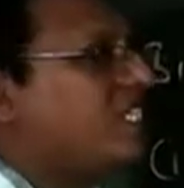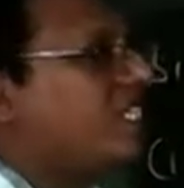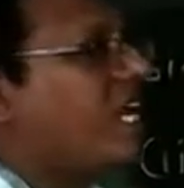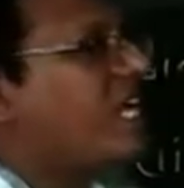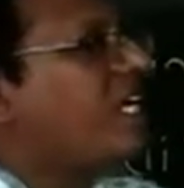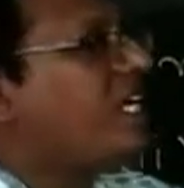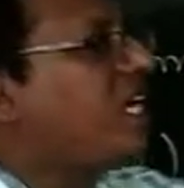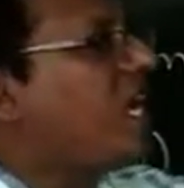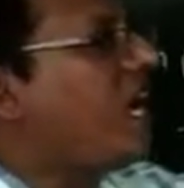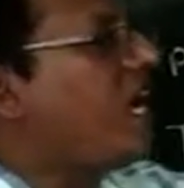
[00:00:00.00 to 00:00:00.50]

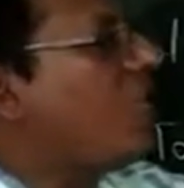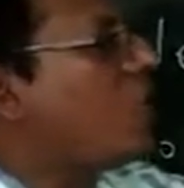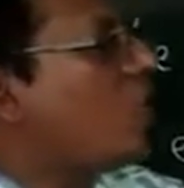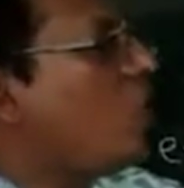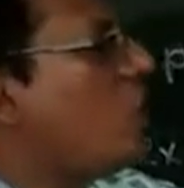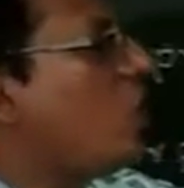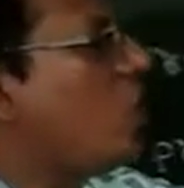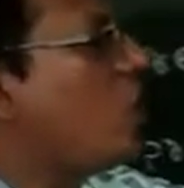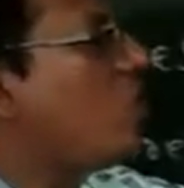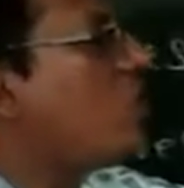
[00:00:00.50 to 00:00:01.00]
I
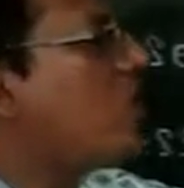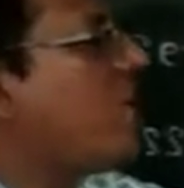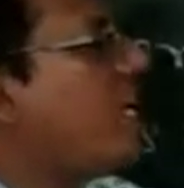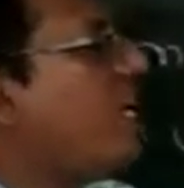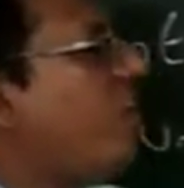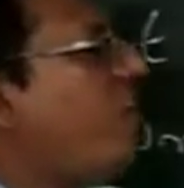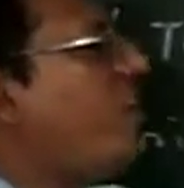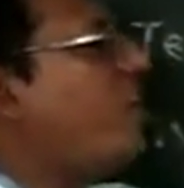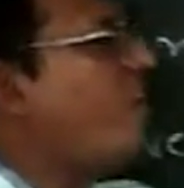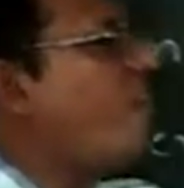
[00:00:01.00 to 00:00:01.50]
told you
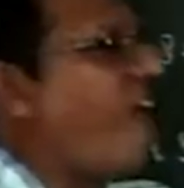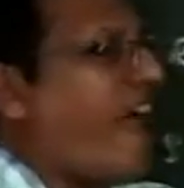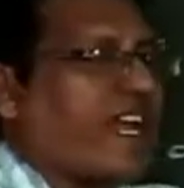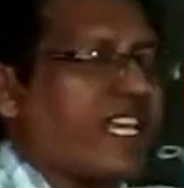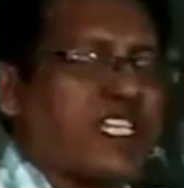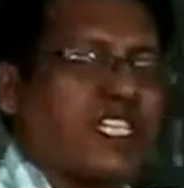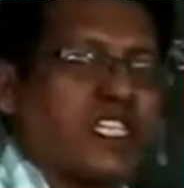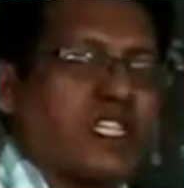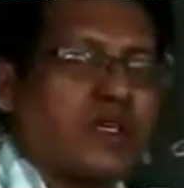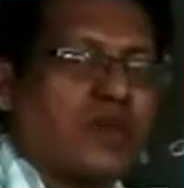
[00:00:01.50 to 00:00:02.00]
scientific
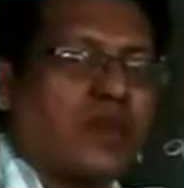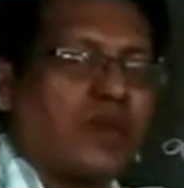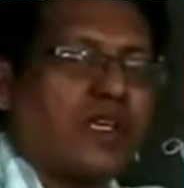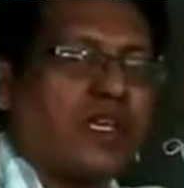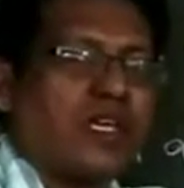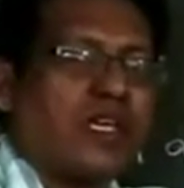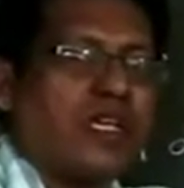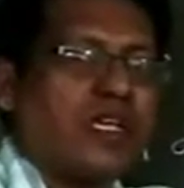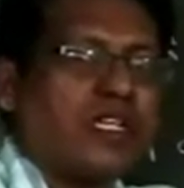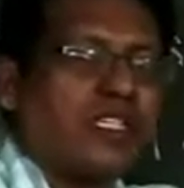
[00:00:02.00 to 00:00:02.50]
fact.
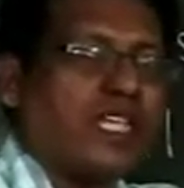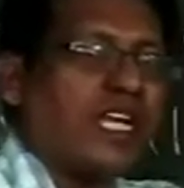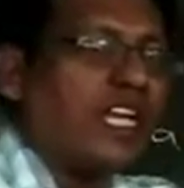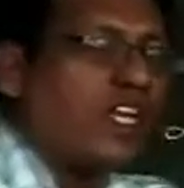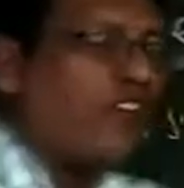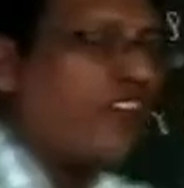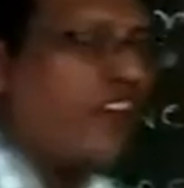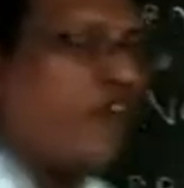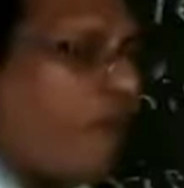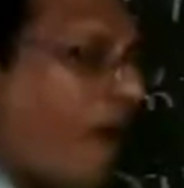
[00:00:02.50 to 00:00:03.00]

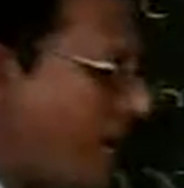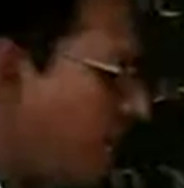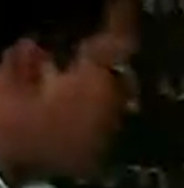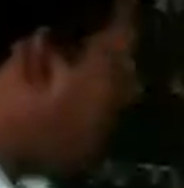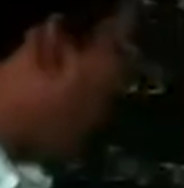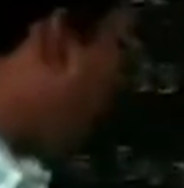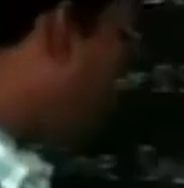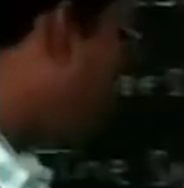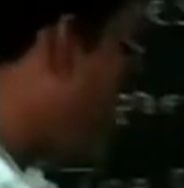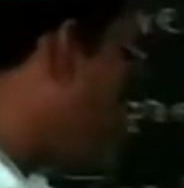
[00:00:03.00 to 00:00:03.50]
Scientific fact,
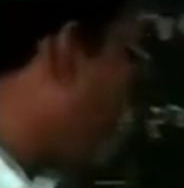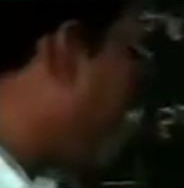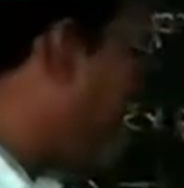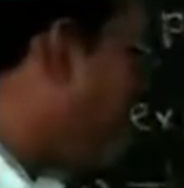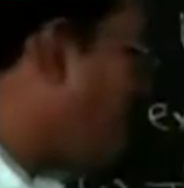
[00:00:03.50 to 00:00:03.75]
suppose if